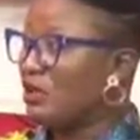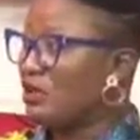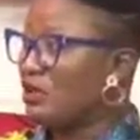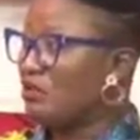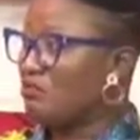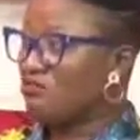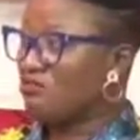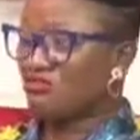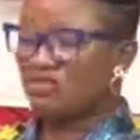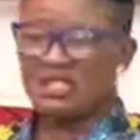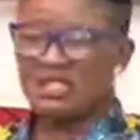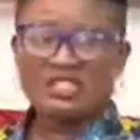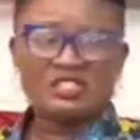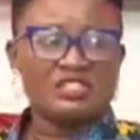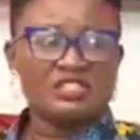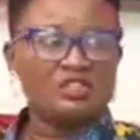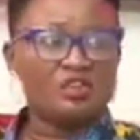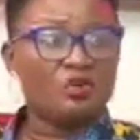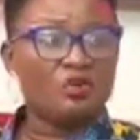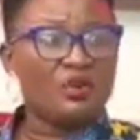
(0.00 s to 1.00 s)

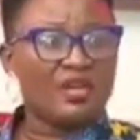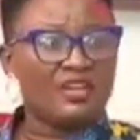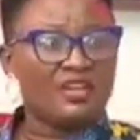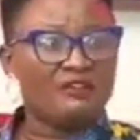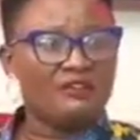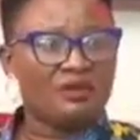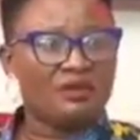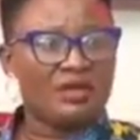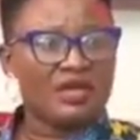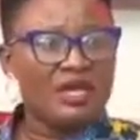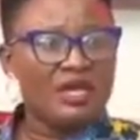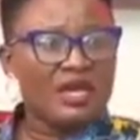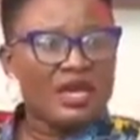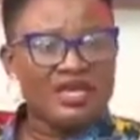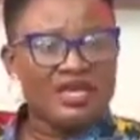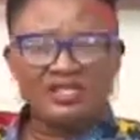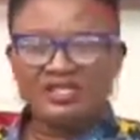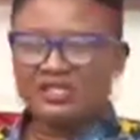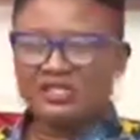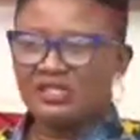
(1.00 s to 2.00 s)
or whatever,
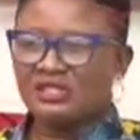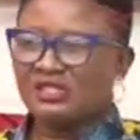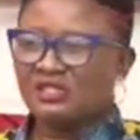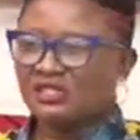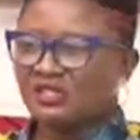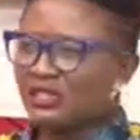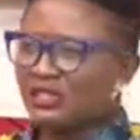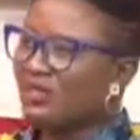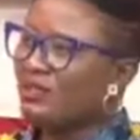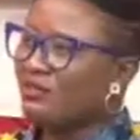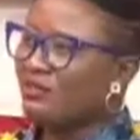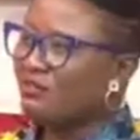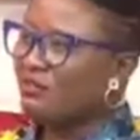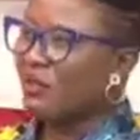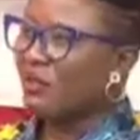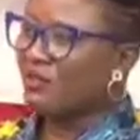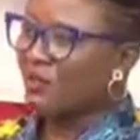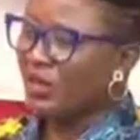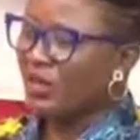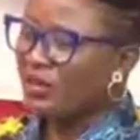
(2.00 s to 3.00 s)
and just
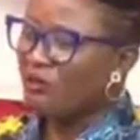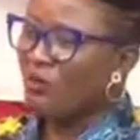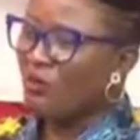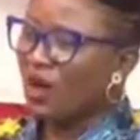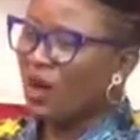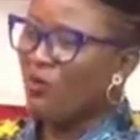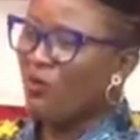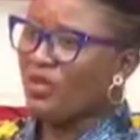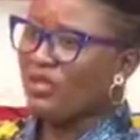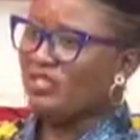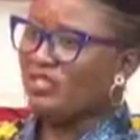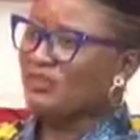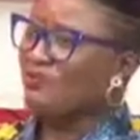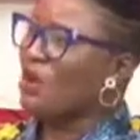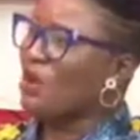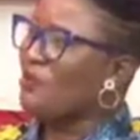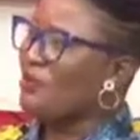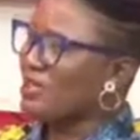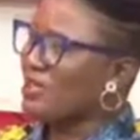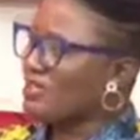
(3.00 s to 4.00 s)
create more awareness
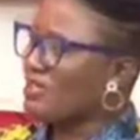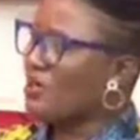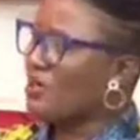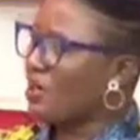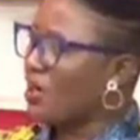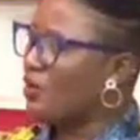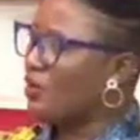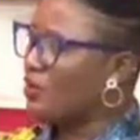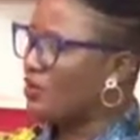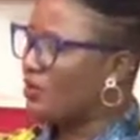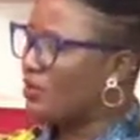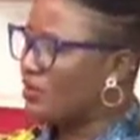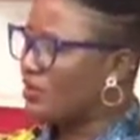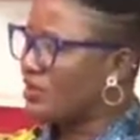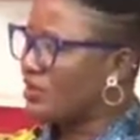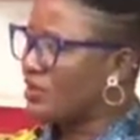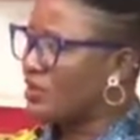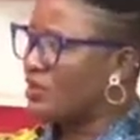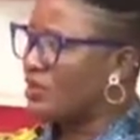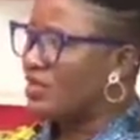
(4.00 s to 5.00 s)
about mental health.
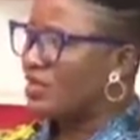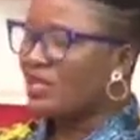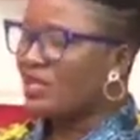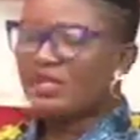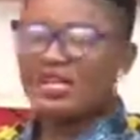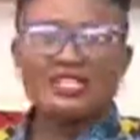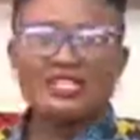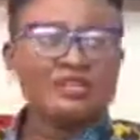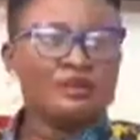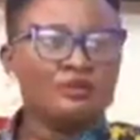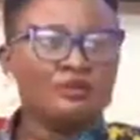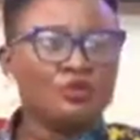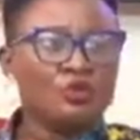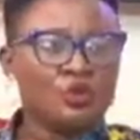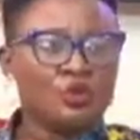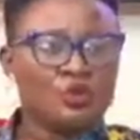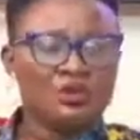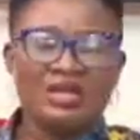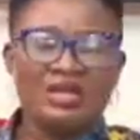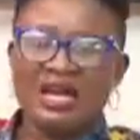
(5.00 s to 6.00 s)
Let them
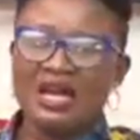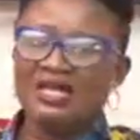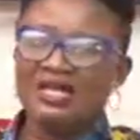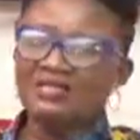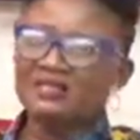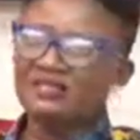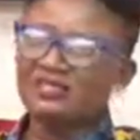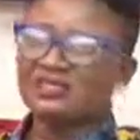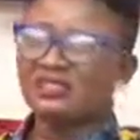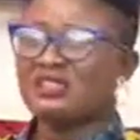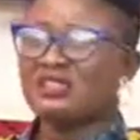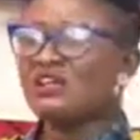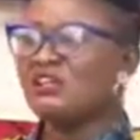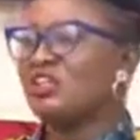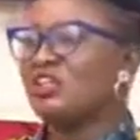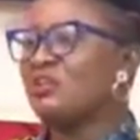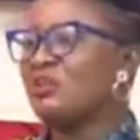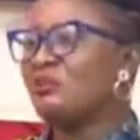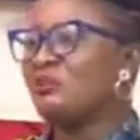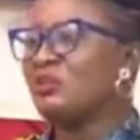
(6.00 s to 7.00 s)
know that this is how
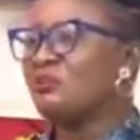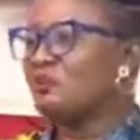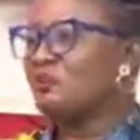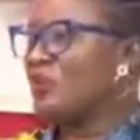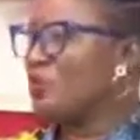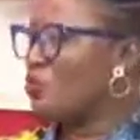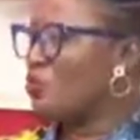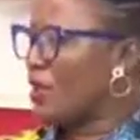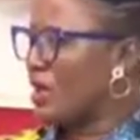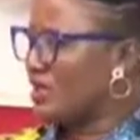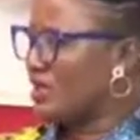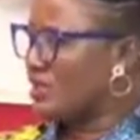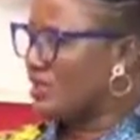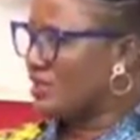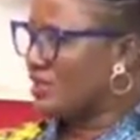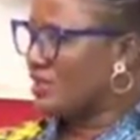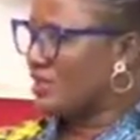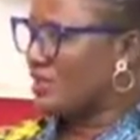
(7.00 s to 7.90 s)
the human brain works.